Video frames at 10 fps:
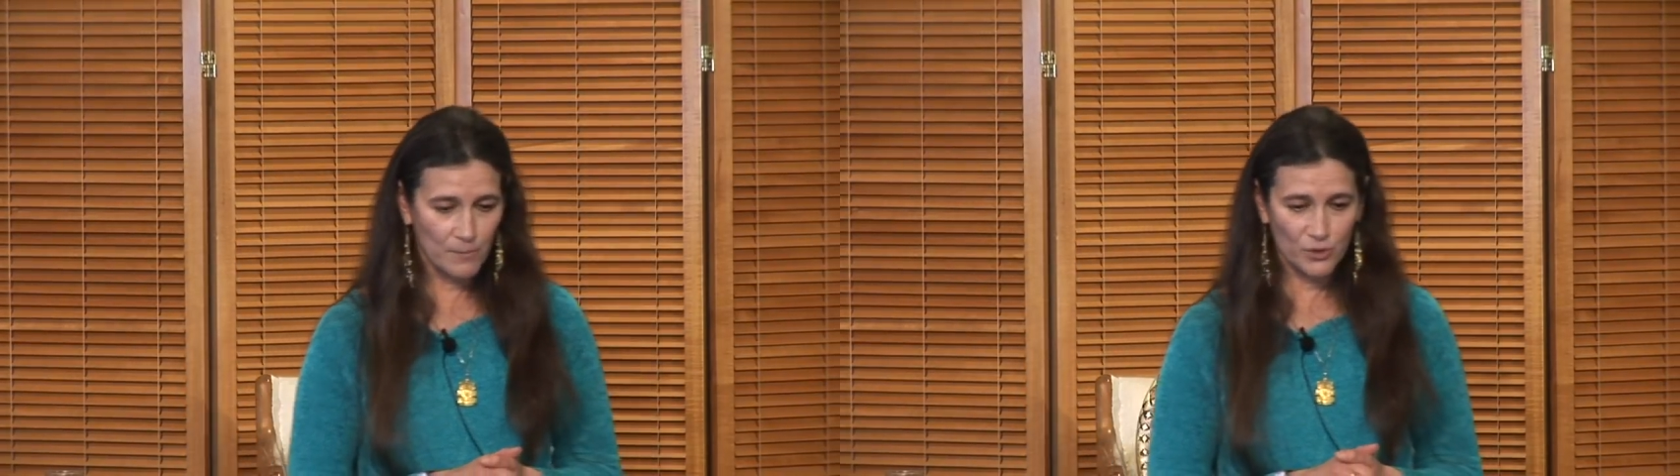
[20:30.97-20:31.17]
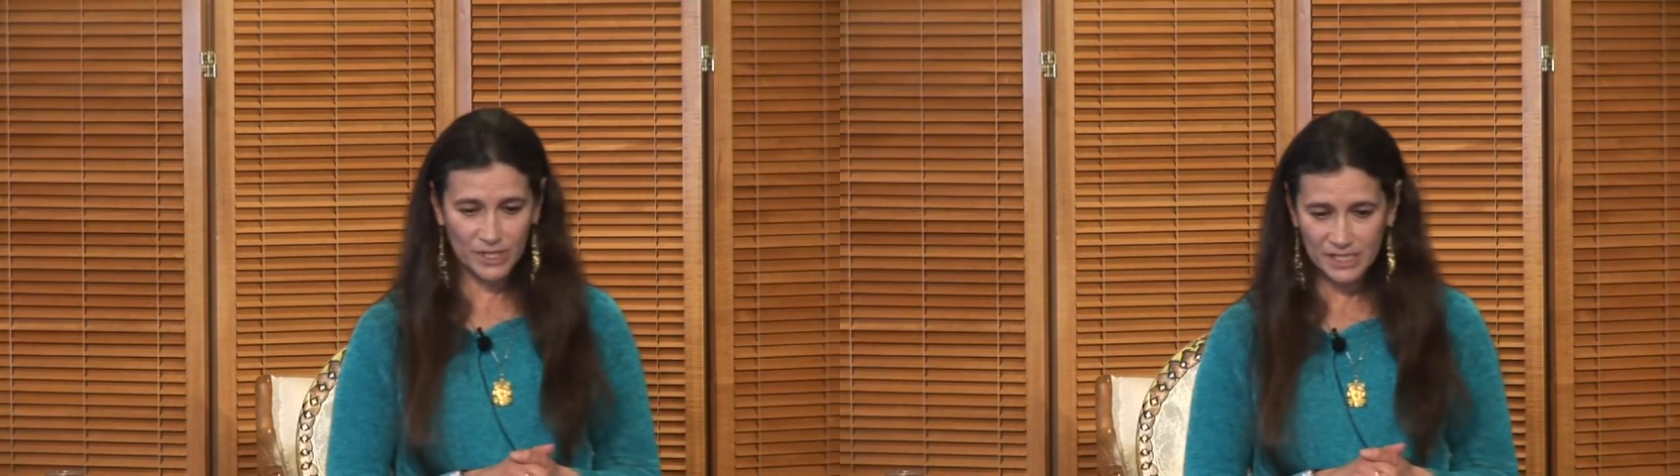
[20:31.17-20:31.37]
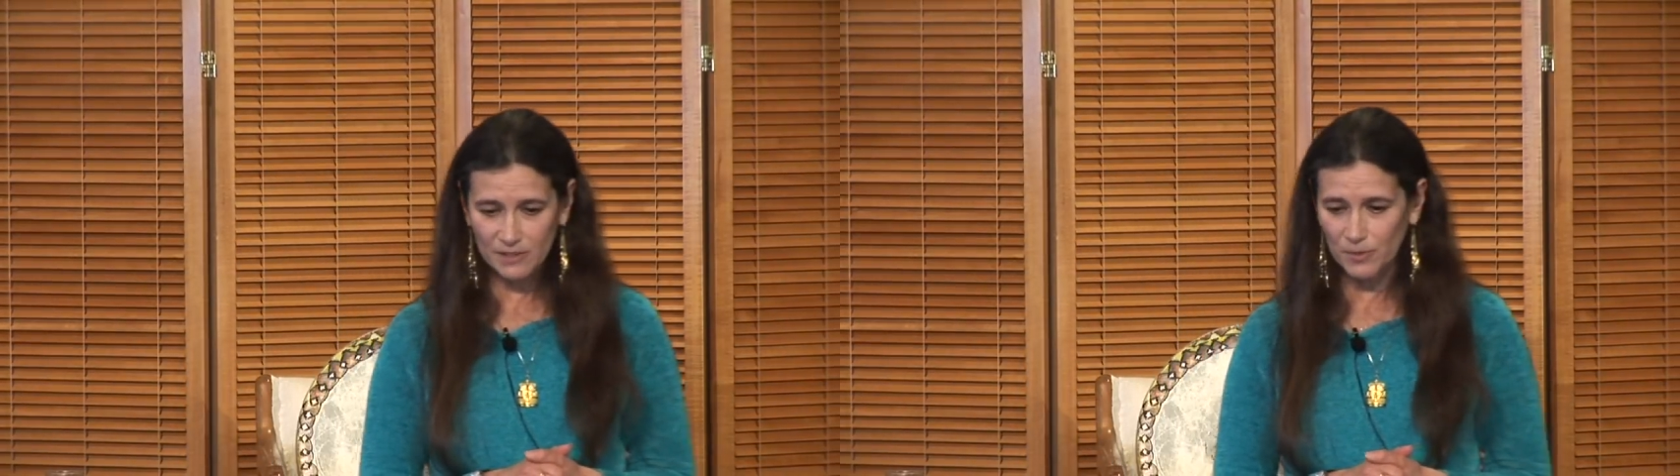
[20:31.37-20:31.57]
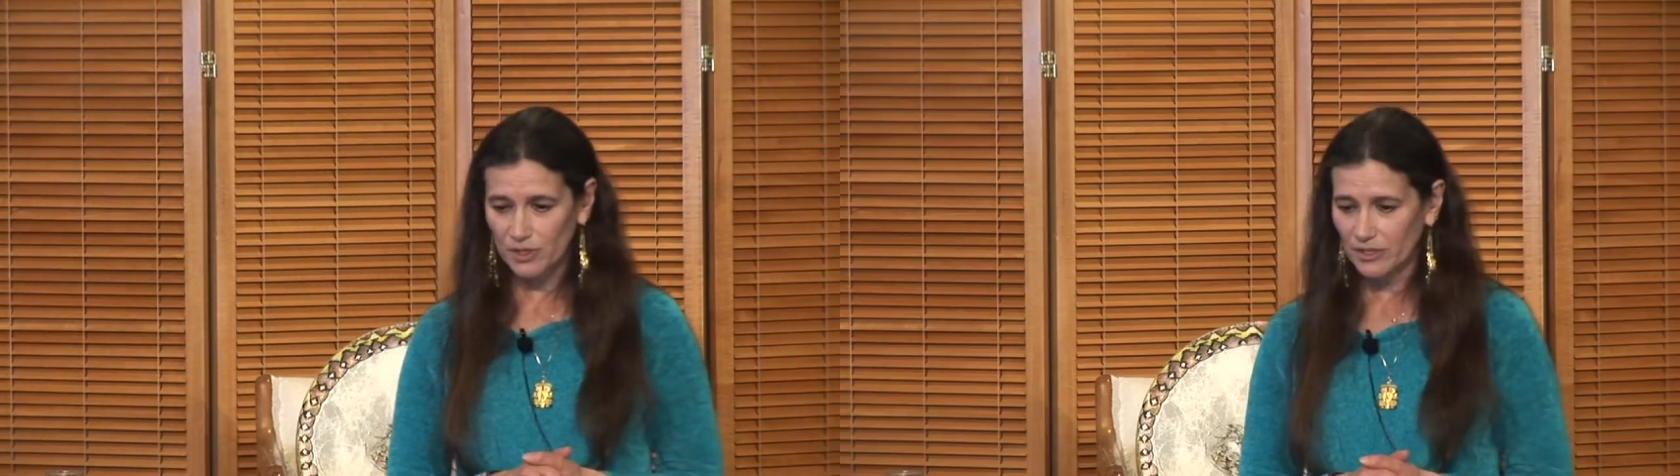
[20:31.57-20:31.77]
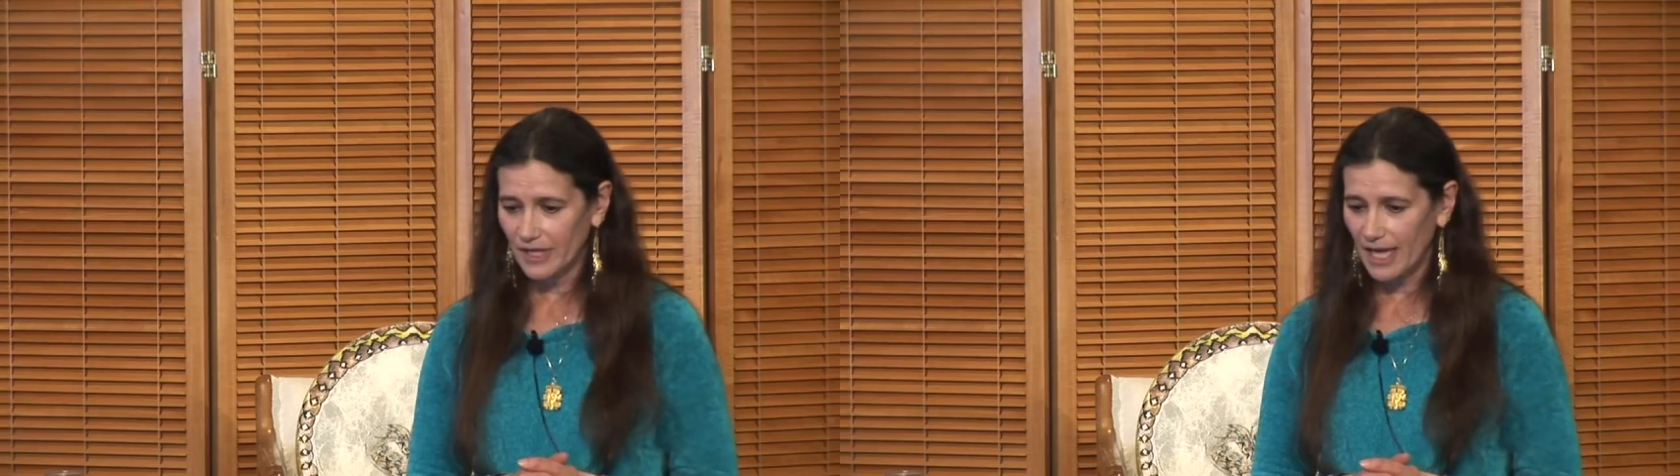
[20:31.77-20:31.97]

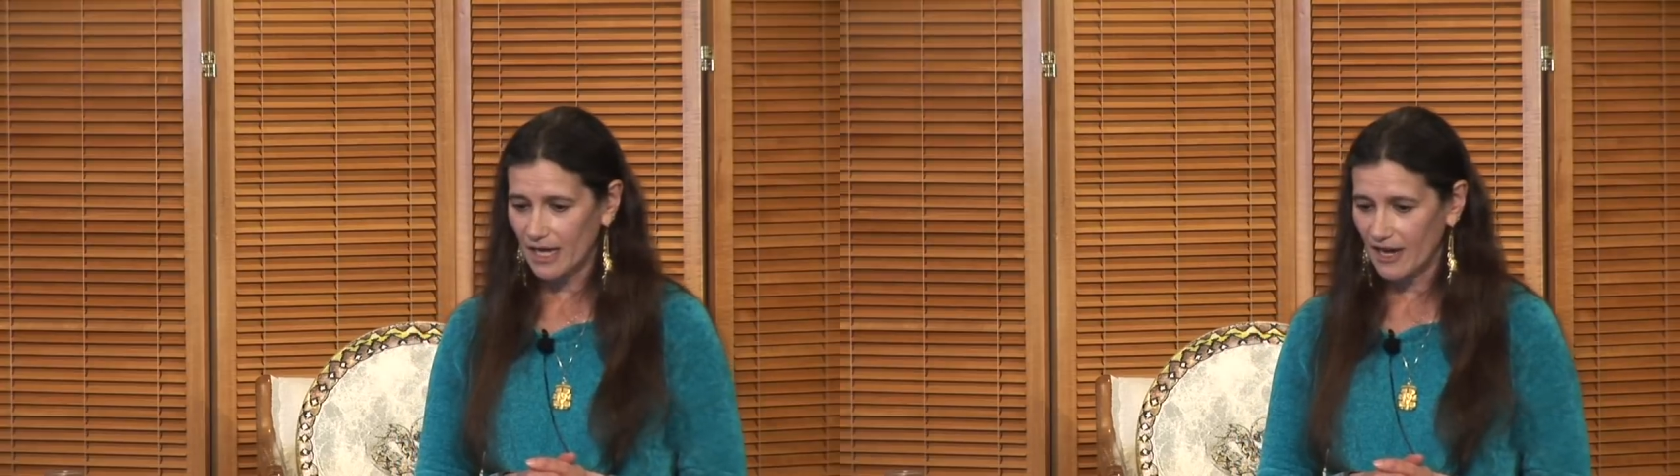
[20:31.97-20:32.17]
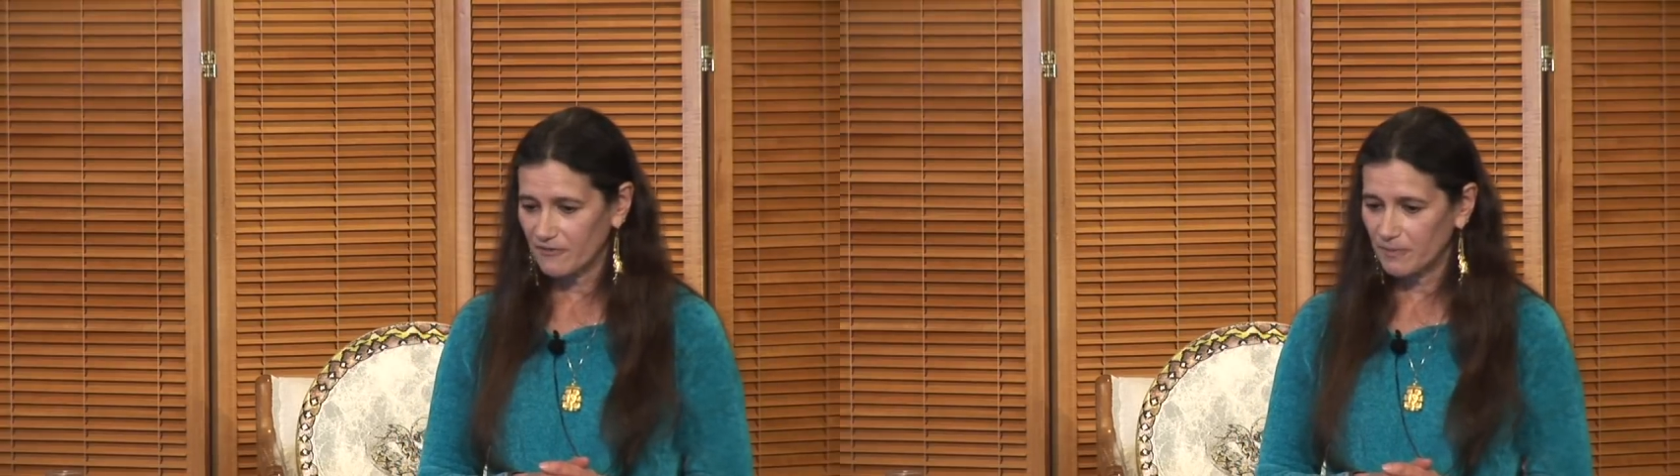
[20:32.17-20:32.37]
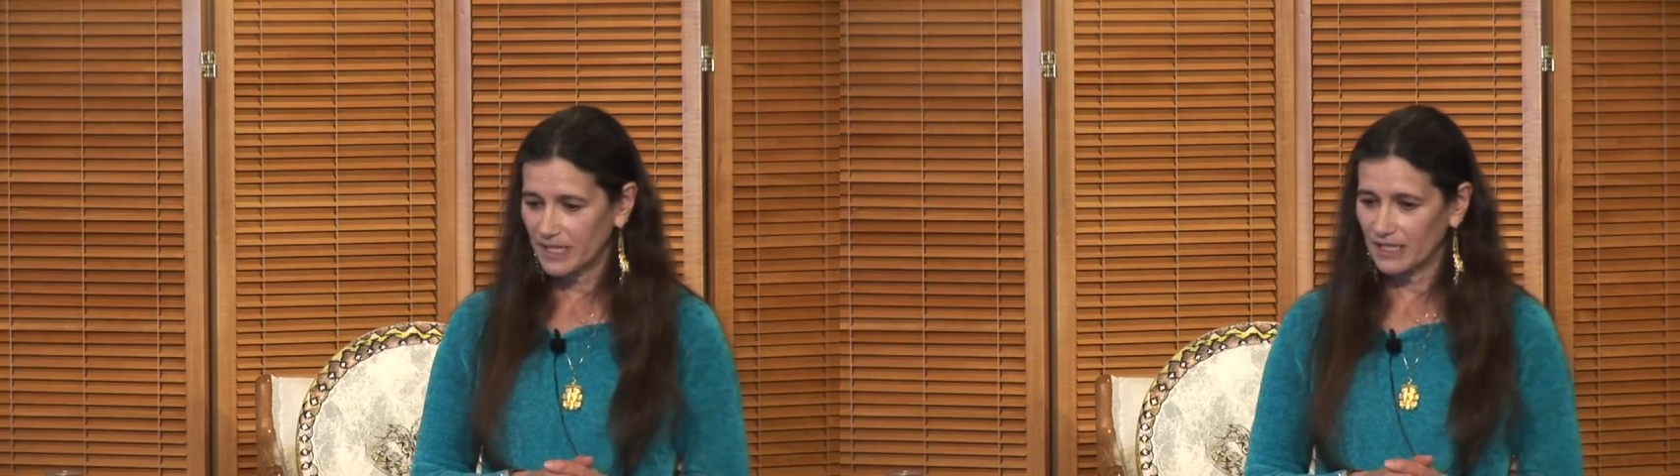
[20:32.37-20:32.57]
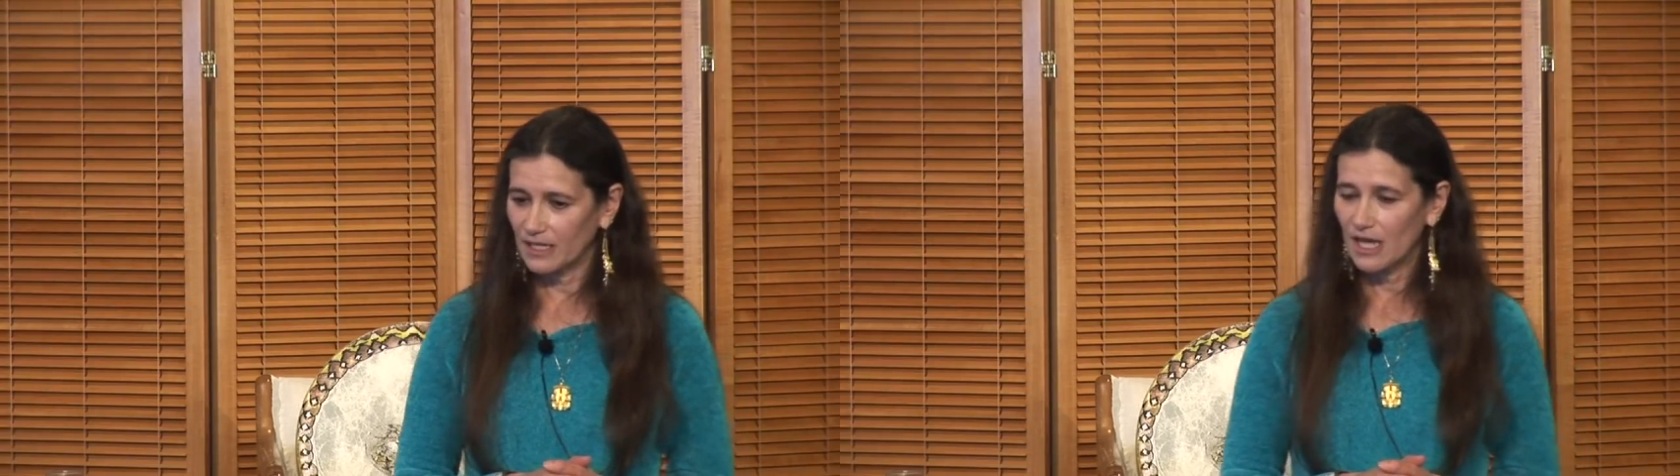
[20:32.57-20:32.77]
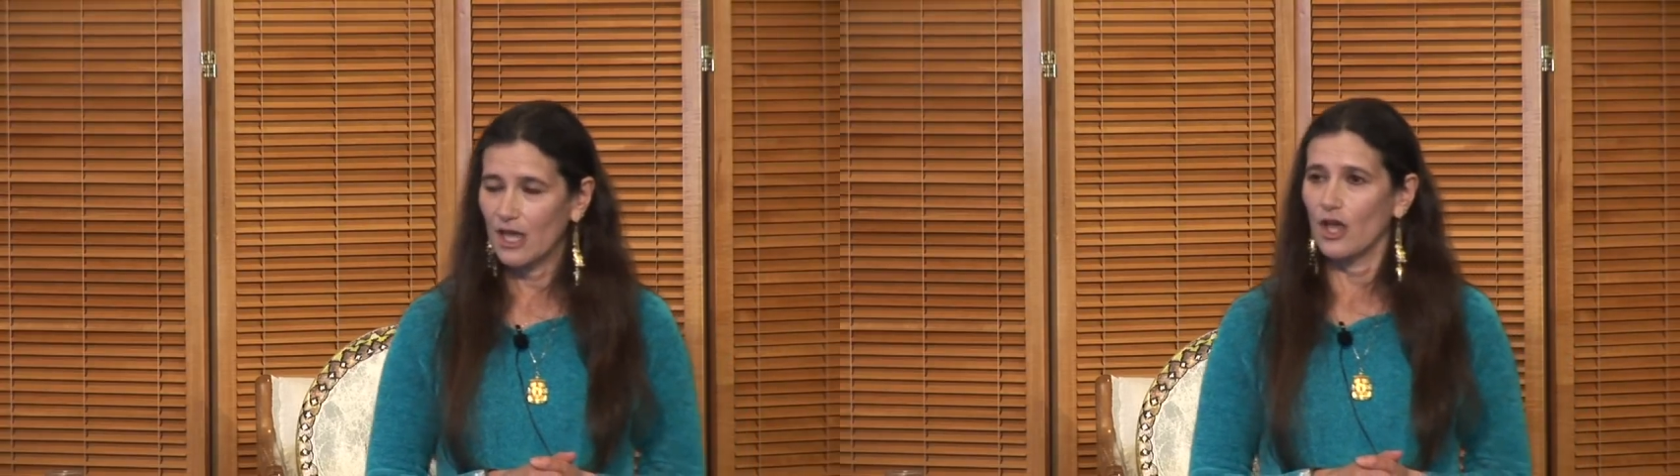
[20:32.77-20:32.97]
principle that I've been